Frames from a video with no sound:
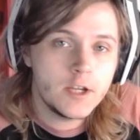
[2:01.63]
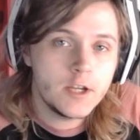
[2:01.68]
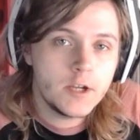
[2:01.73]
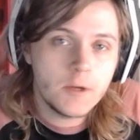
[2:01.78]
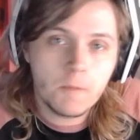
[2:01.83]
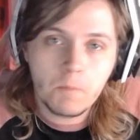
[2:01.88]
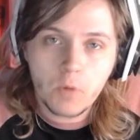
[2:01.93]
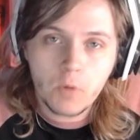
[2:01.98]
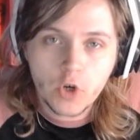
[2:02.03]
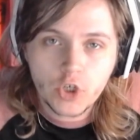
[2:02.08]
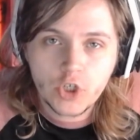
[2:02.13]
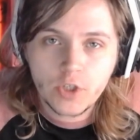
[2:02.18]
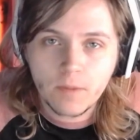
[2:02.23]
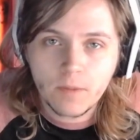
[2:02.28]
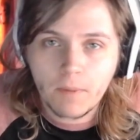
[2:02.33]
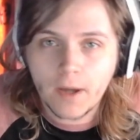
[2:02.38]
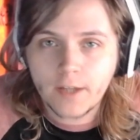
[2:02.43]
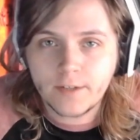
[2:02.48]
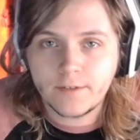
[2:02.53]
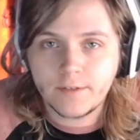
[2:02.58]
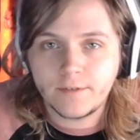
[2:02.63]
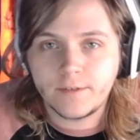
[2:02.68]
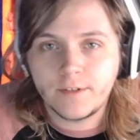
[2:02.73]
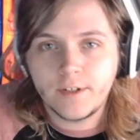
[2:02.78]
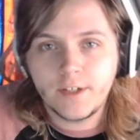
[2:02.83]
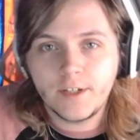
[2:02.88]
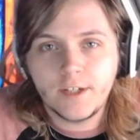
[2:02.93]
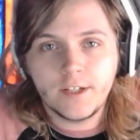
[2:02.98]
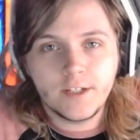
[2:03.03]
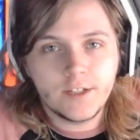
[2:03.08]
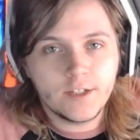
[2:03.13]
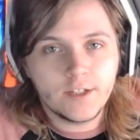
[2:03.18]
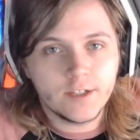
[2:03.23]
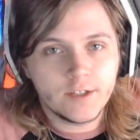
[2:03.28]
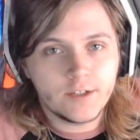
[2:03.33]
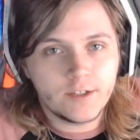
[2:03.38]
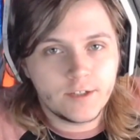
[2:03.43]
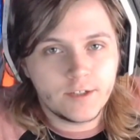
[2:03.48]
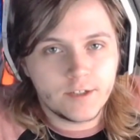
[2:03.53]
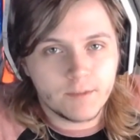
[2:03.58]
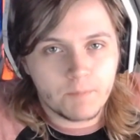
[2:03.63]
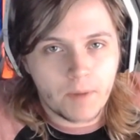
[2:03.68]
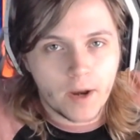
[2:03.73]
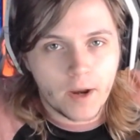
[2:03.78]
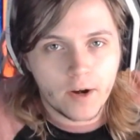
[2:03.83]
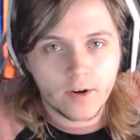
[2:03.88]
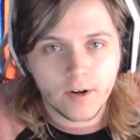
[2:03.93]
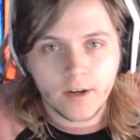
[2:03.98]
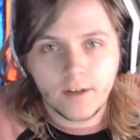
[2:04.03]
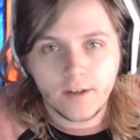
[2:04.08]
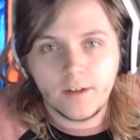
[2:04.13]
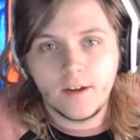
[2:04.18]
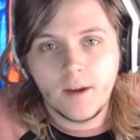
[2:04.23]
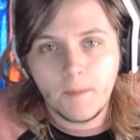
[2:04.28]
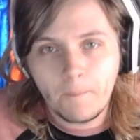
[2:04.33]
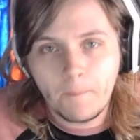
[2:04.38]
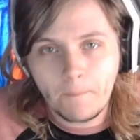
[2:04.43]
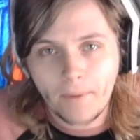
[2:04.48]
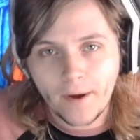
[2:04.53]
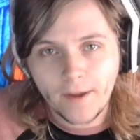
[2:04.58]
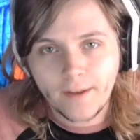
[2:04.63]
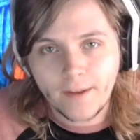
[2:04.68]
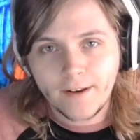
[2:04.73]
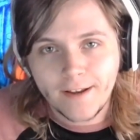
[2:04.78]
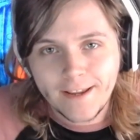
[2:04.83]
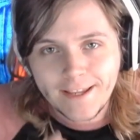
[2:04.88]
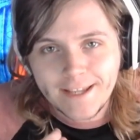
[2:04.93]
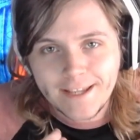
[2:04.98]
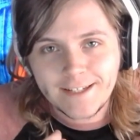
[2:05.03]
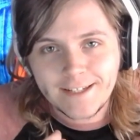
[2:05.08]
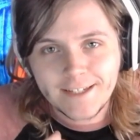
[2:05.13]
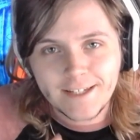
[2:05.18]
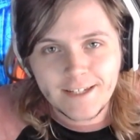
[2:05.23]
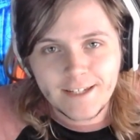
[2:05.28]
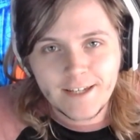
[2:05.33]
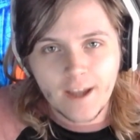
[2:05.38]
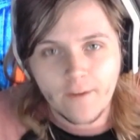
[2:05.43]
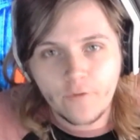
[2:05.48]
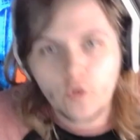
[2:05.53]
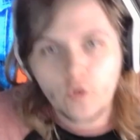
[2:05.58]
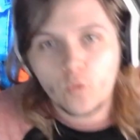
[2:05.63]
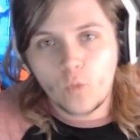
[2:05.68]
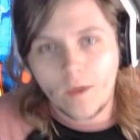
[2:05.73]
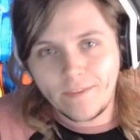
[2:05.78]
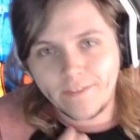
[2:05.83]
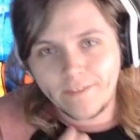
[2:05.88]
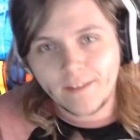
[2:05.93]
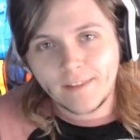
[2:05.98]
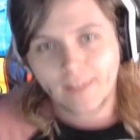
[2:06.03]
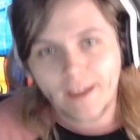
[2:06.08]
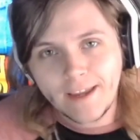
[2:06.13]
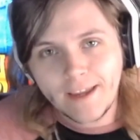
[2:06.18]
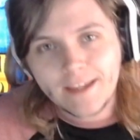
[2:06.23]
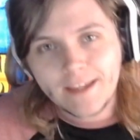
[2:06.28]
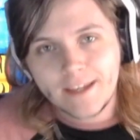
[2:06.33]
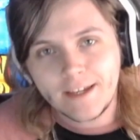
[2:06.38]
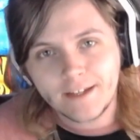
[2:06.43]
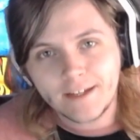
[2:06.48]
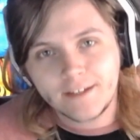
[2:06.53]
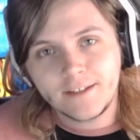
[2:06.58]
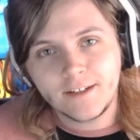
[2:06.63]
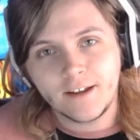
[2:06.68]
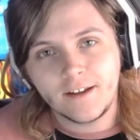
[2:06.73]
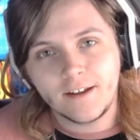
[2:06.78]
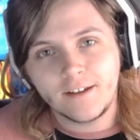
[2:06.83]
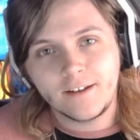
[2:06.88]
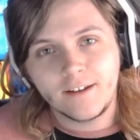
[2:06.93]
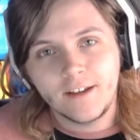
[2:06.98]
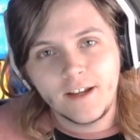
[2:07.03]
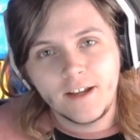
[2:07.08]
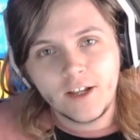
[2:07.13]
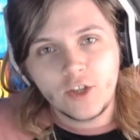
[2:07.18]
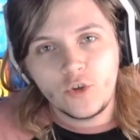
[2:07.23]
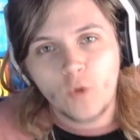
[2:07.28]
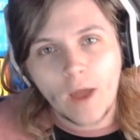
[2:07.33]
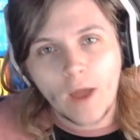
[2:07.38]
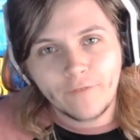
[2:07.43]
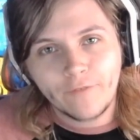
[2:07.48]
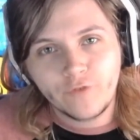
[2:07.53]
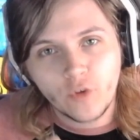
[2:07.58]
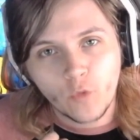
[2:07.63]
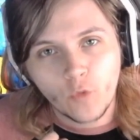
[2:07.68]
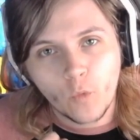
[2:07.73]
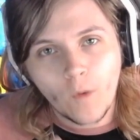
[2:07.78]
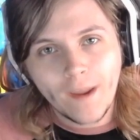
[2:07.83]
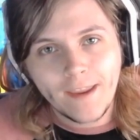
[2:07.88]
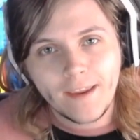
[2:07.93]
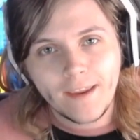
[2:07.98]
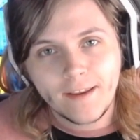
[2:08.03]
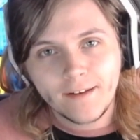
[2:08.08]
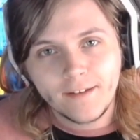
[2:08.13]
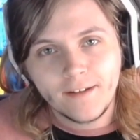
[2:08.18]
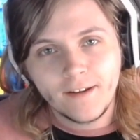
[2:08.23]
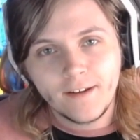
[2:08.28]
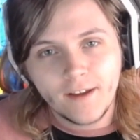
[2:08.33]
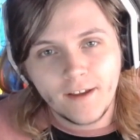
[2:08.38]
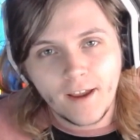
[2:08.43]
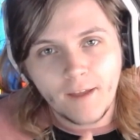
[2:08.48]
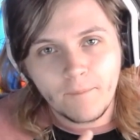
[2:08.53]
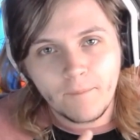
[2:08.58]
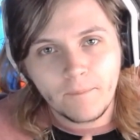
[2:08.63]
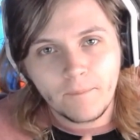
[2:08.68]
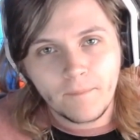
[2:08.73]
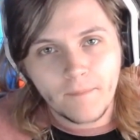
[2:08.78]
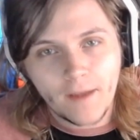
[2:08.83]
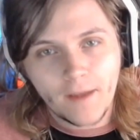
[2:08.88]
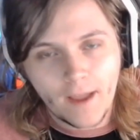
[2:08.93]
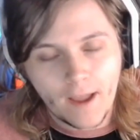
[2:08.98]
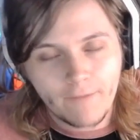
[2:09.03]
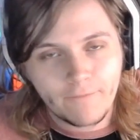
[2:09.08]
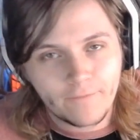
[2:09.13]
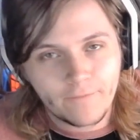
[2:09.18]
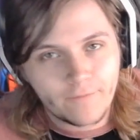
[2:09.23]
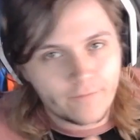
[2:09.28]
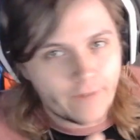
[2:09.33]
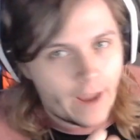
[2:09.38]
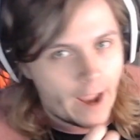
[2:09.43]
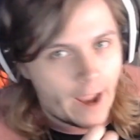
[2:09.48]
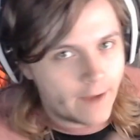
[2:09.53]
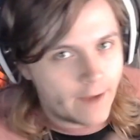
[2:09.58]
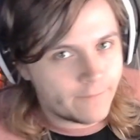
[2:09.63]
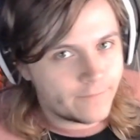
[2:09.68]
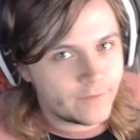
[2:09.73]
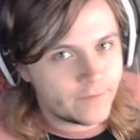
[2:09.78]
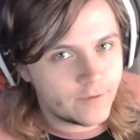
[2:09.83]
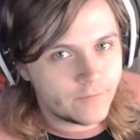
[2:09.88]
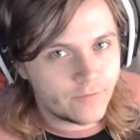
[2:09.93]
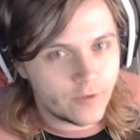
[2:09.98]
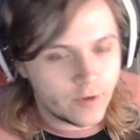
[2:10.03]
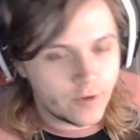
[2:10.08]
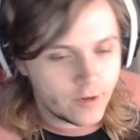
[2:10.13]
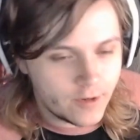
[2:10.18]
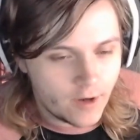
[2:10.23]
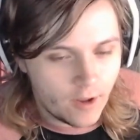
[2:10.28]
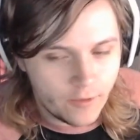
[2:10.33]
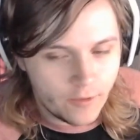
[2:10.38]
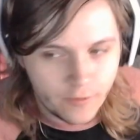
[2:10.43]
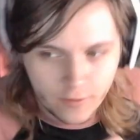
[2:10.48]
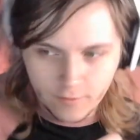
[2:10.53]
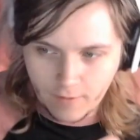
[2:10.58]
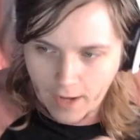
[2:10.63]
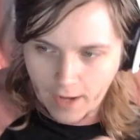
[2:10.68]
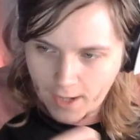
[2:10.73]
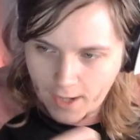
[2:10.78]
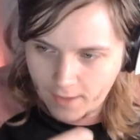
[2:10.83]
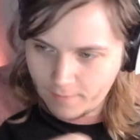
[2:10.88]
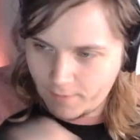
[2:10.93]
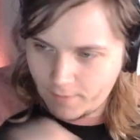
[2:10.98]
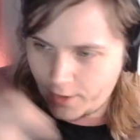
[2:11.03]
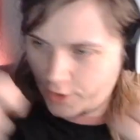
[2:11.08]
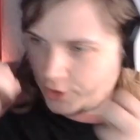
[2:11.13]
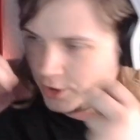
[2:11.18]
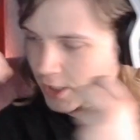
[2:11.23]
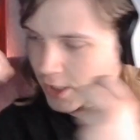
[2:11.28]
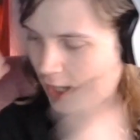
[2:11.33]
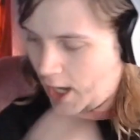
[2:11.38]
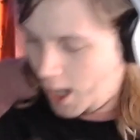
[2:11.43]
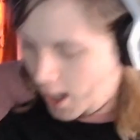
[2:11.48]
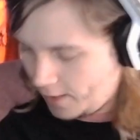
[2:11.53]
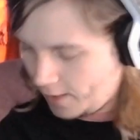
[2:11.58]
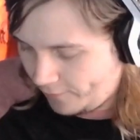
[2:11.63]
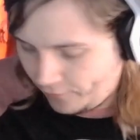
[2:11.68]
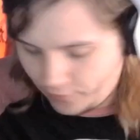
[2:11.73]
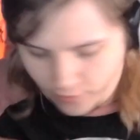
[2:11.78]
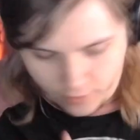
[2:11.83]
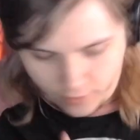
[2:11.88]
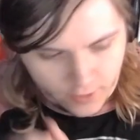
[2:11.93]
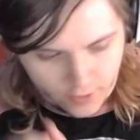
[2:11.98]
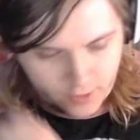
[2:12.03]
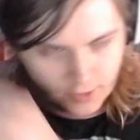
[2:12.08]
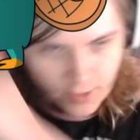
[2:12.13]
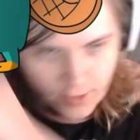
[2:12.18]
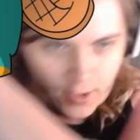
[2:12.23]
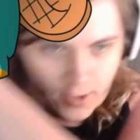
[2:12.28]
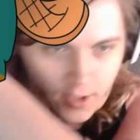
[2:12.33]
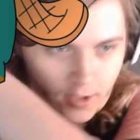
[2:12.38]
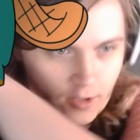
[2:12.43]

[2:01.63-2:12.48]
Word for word: push the button to, to parry. But it's never when the light kicks on. You have to wait after for another animation after because they gotta